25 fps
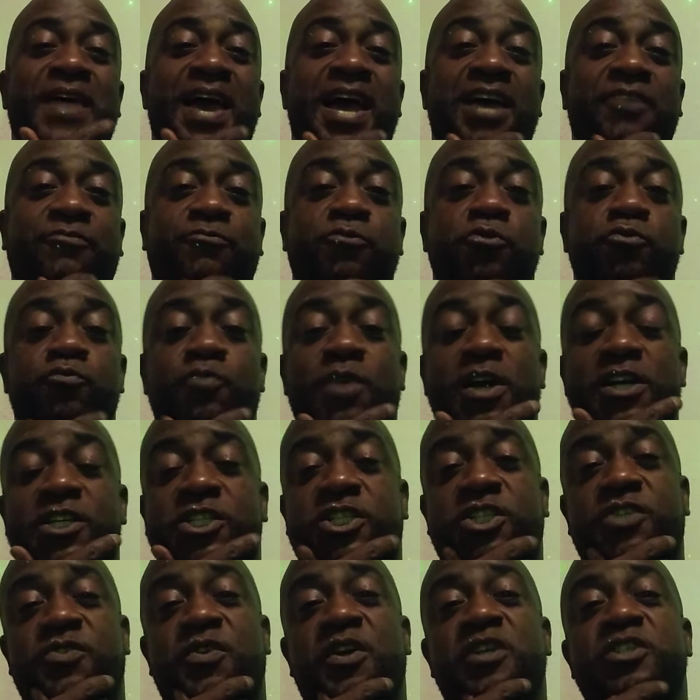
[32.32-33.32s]
fast food
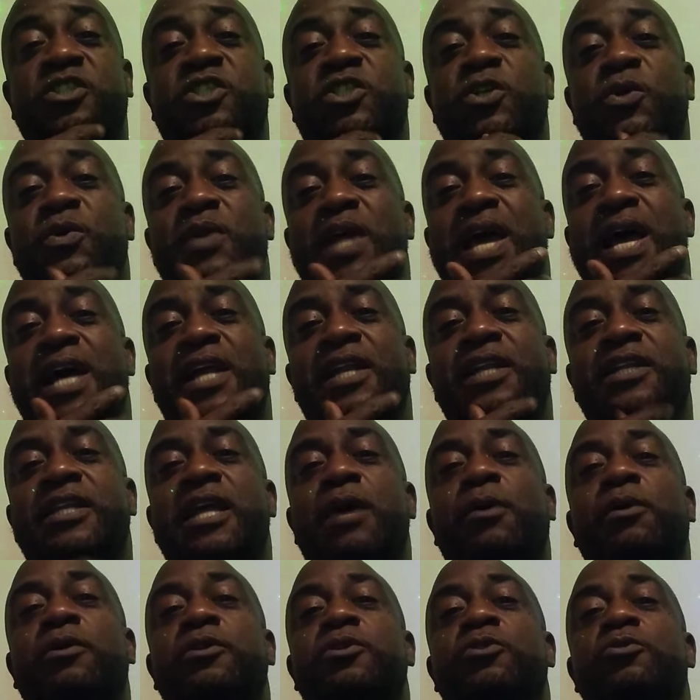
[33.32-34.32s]
restaurants do that,
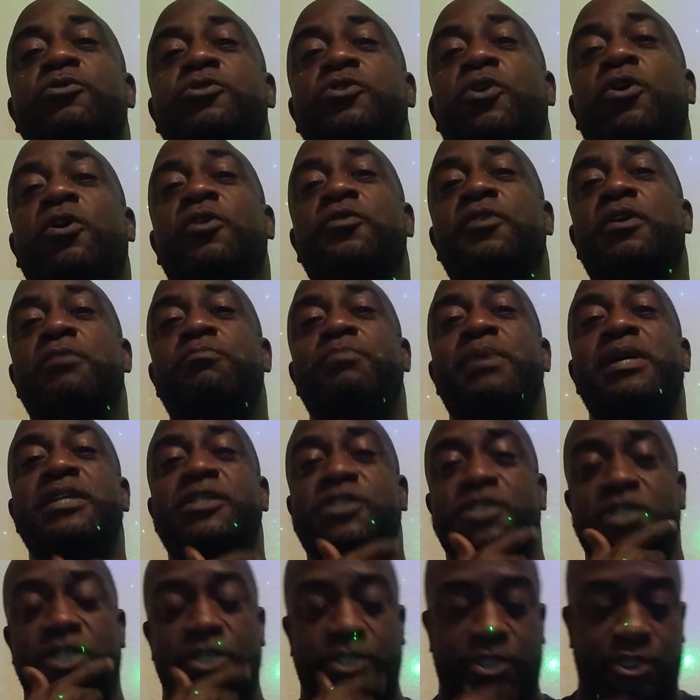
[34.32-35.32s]
they will lose all their
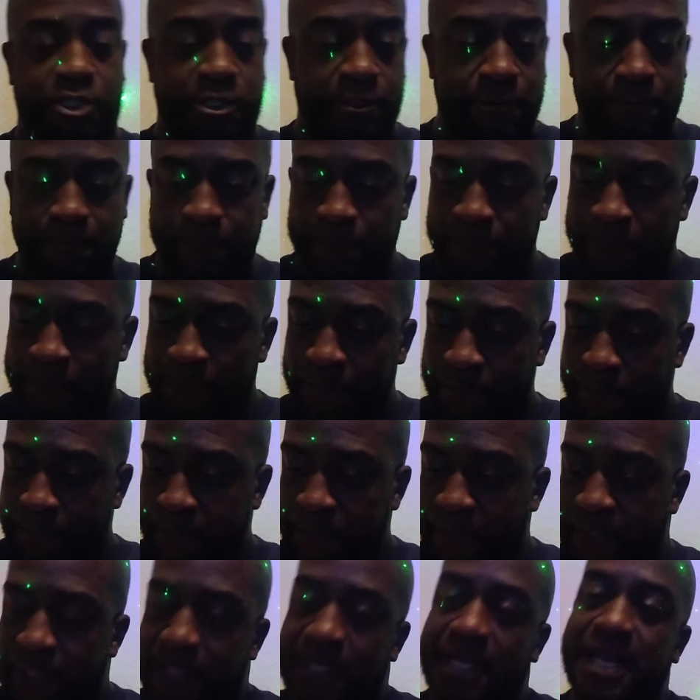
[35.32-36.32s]
business.
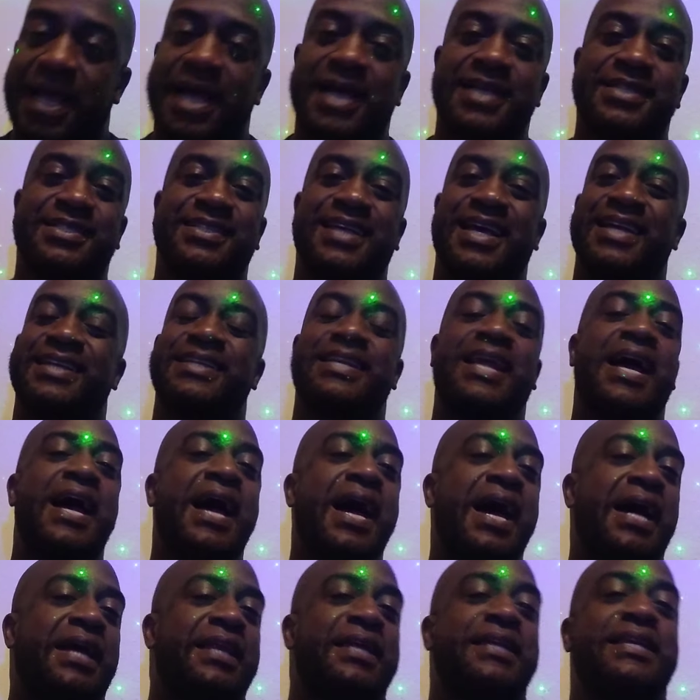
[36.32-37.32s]
Now I was like,
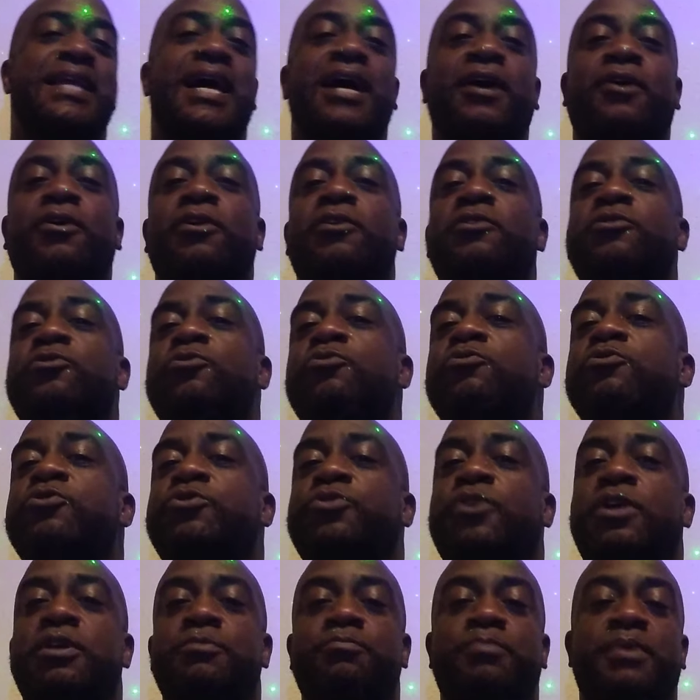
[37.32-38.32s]
nah, they're not gonna
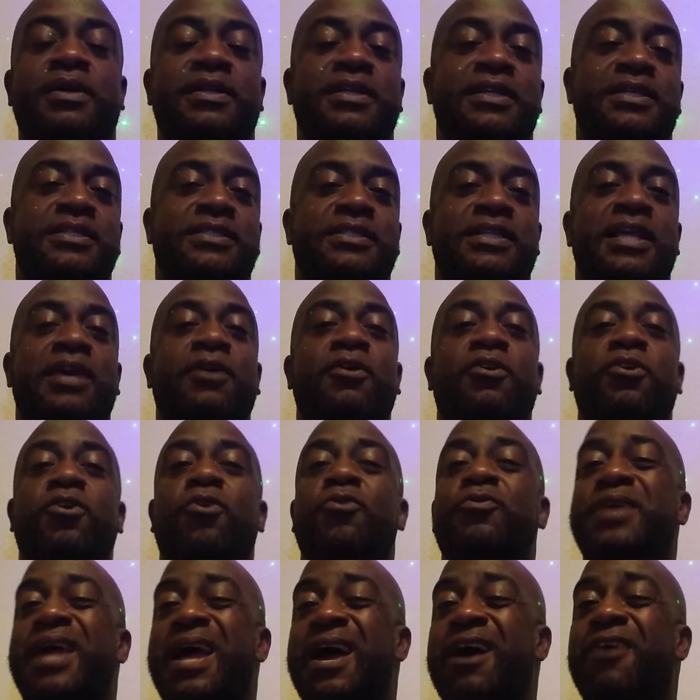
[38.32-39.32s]
lose all their business. They will
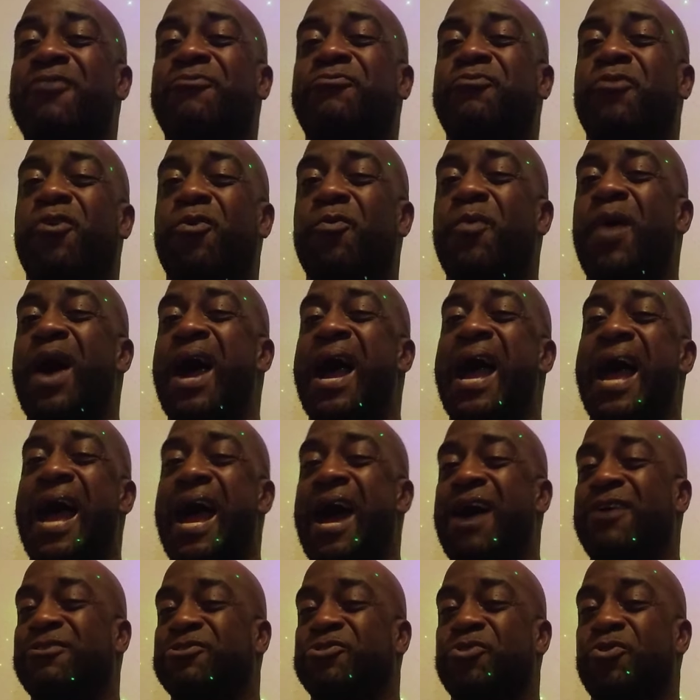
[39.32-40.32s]
go down for a
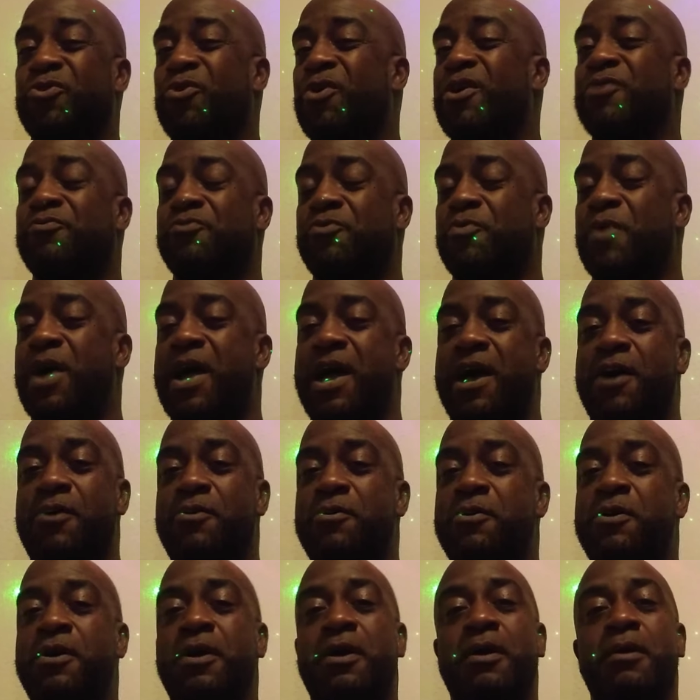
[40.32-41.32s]
while. It's gonna go down for a
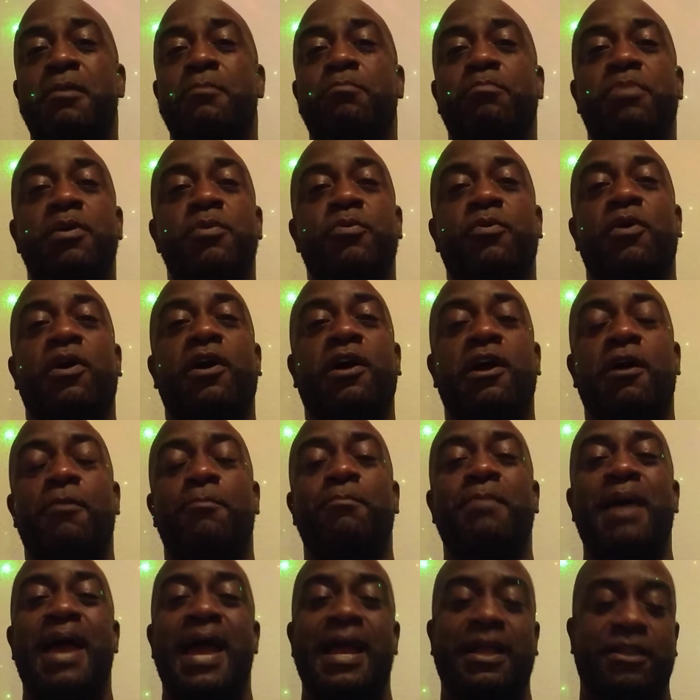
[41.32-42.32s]
while. People will
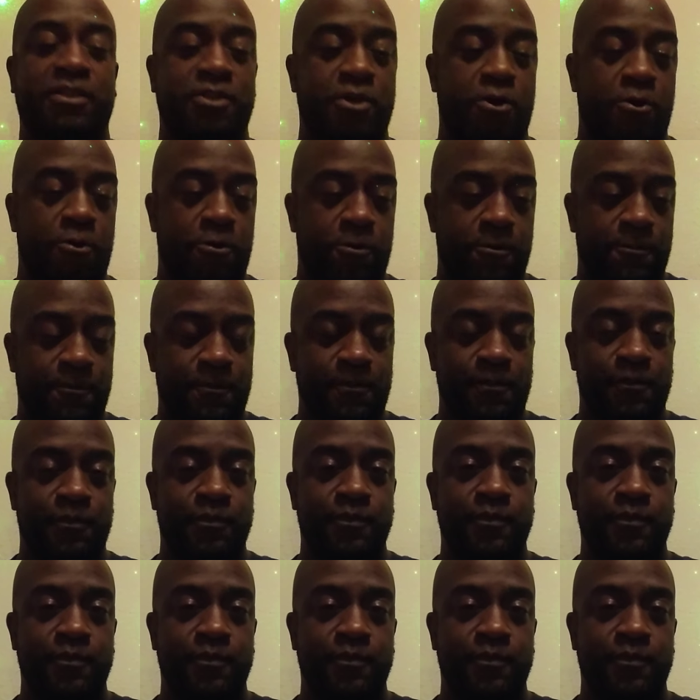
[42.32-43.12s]
come back though.